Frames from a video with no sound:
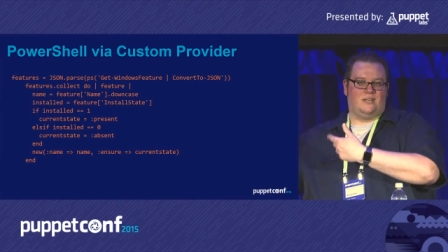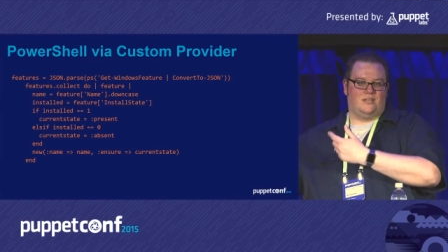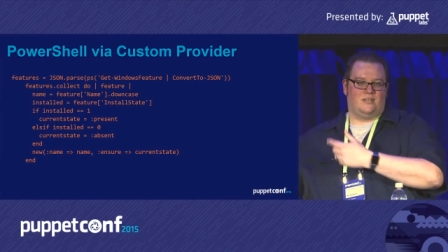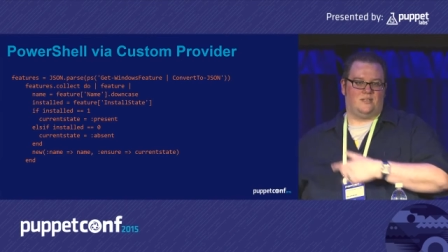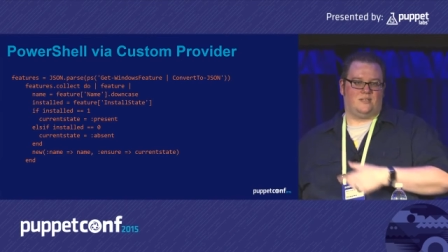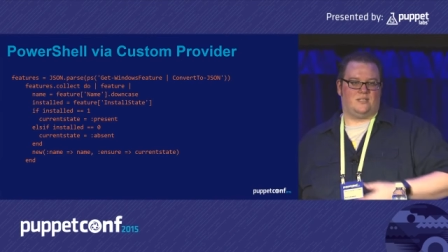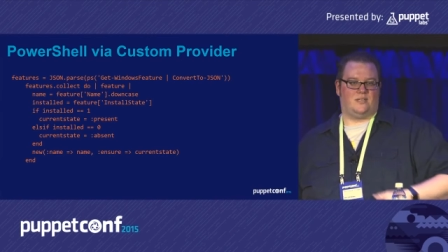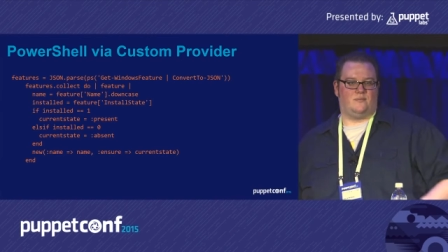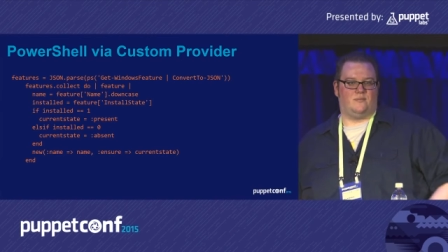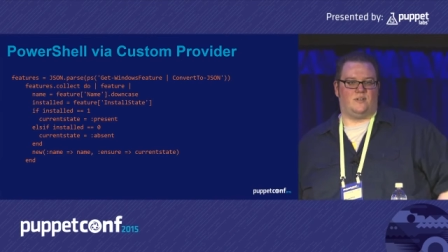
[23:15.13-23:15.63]

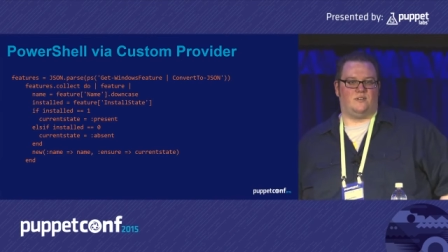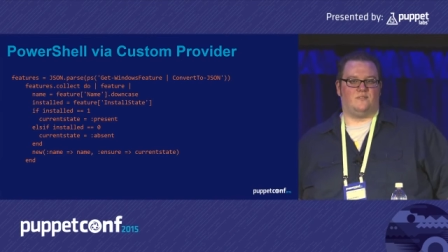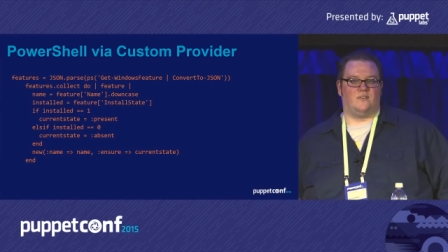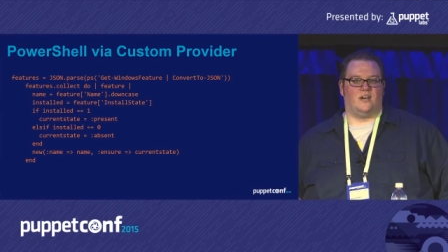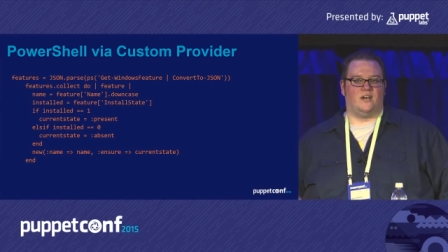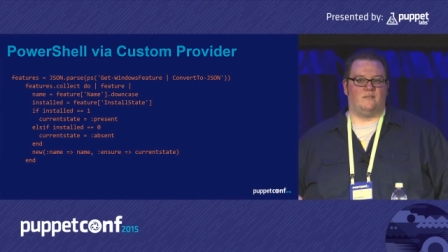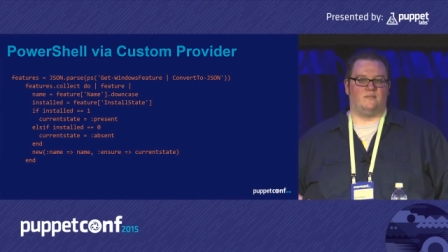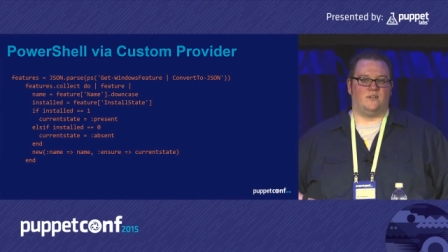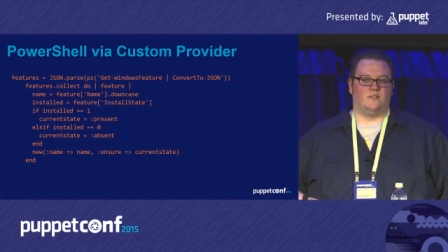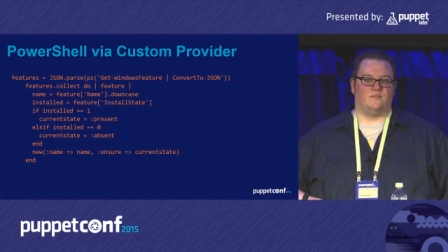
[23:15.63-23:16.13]

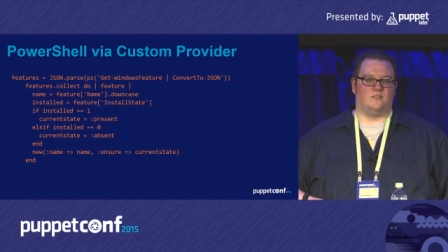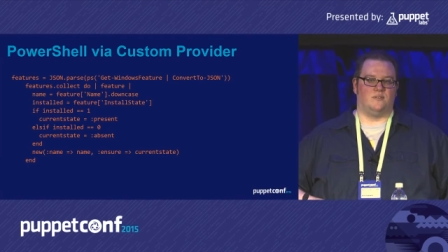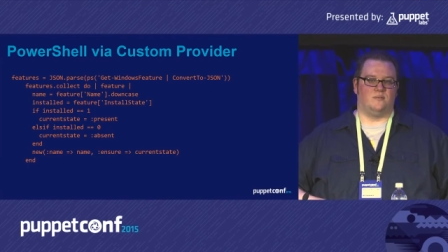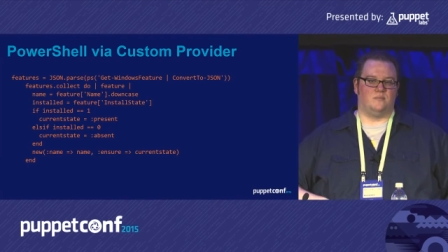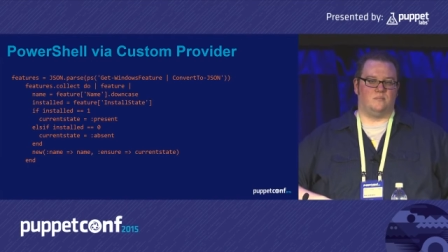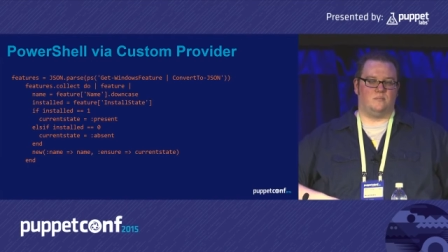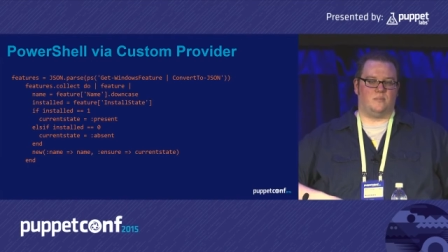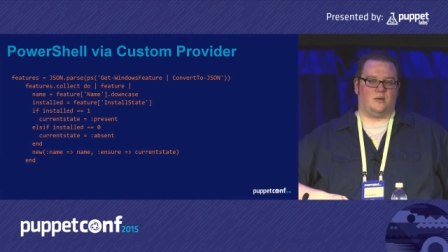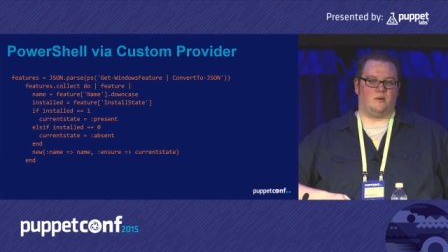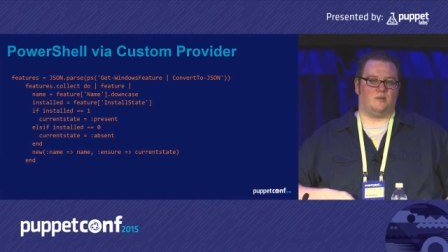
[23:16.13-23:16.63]
75
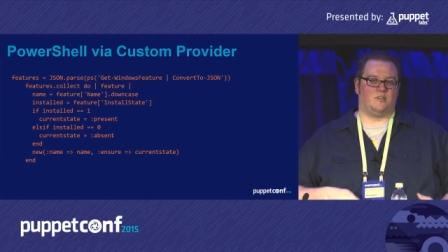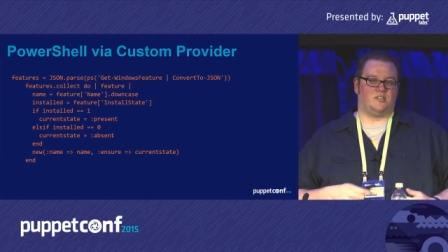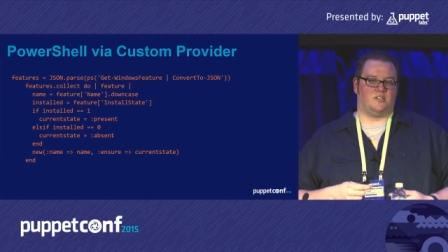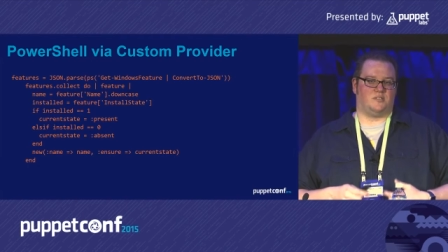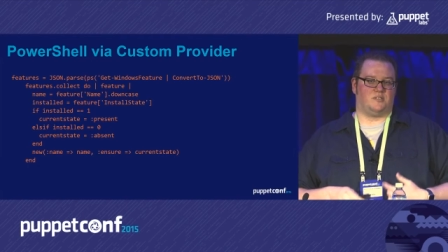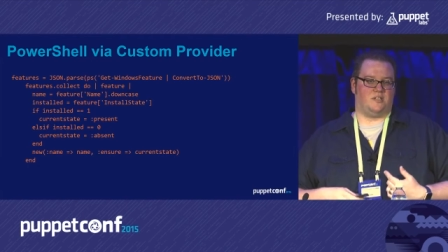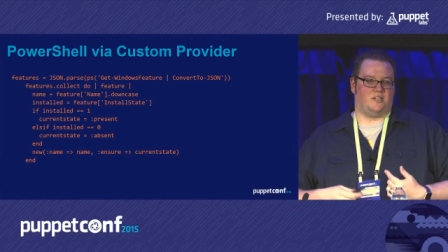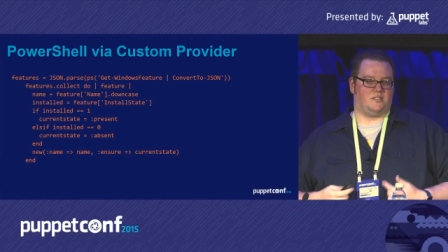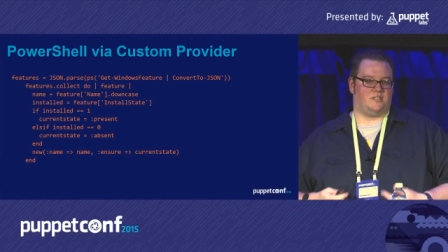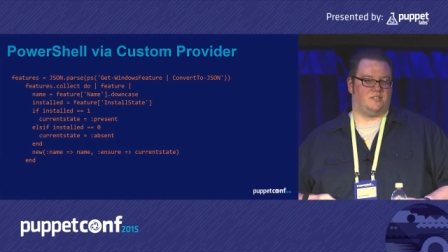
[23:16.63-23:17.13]
different PowerShell
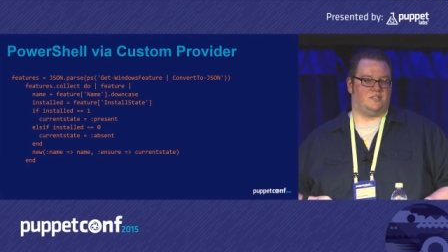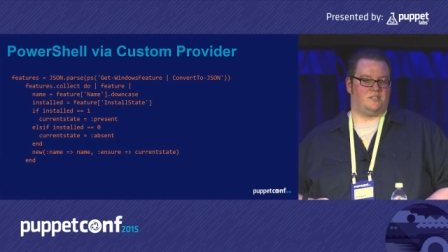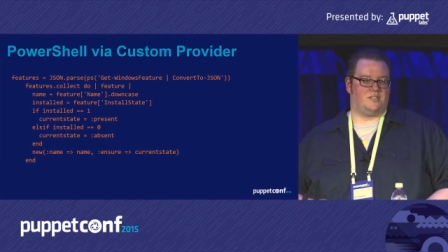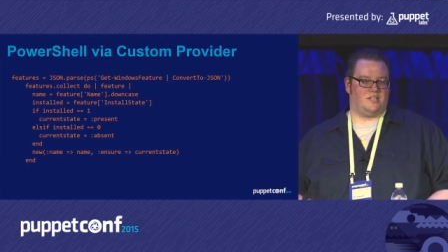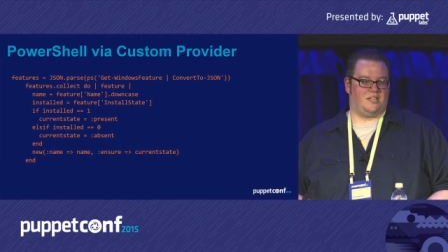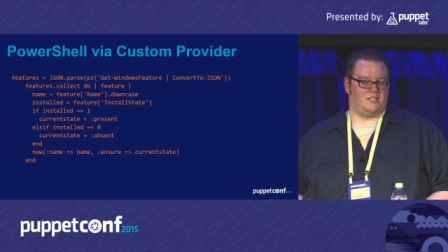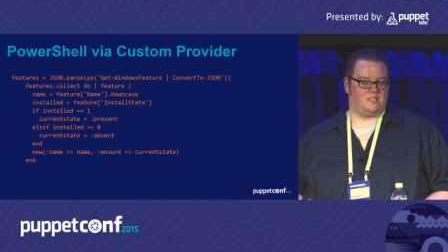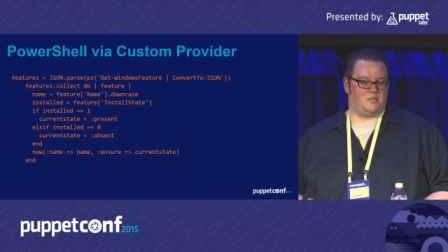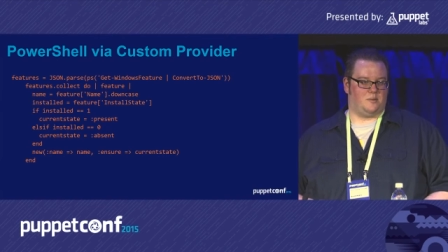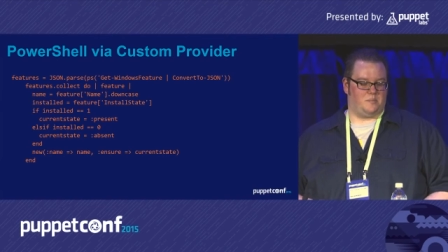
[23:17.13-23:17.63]
sessions to
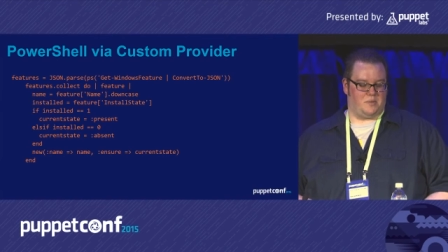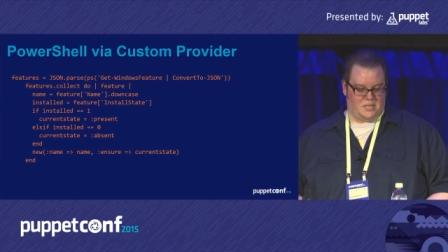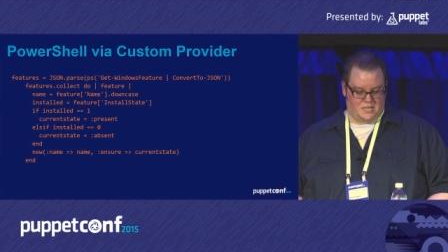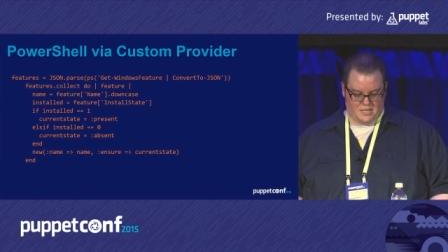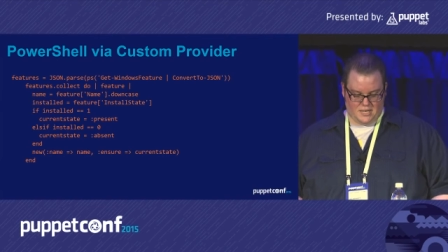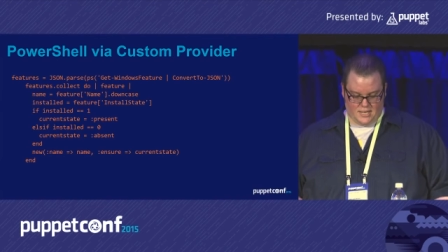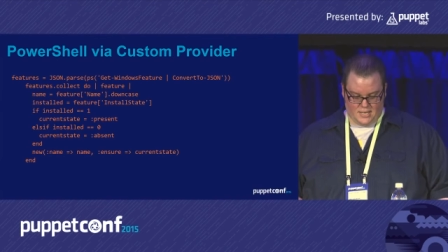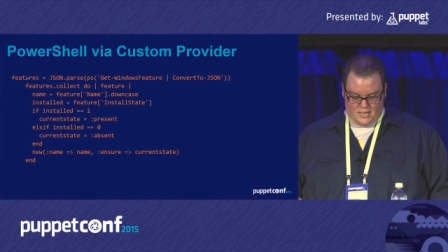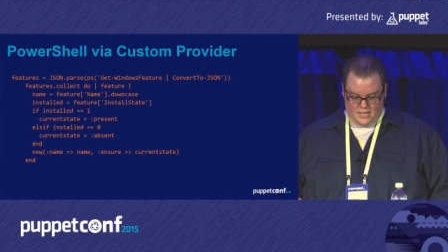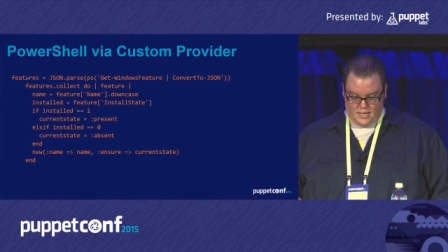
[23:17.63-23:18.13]
get something
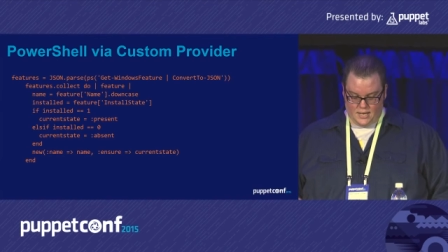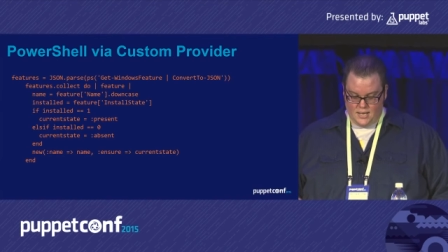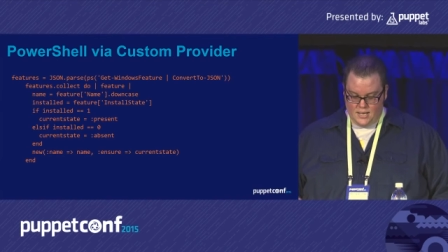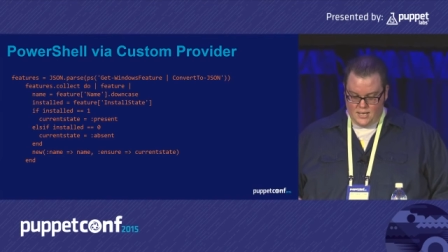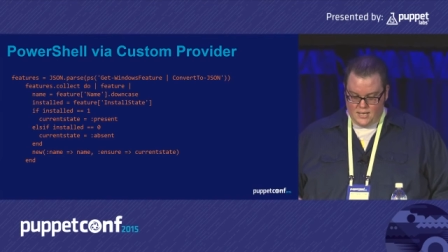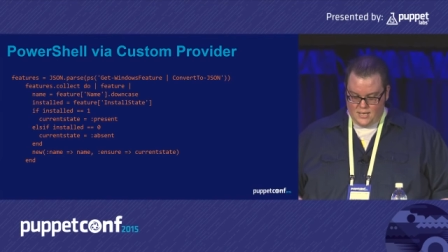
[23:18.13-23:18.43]
done.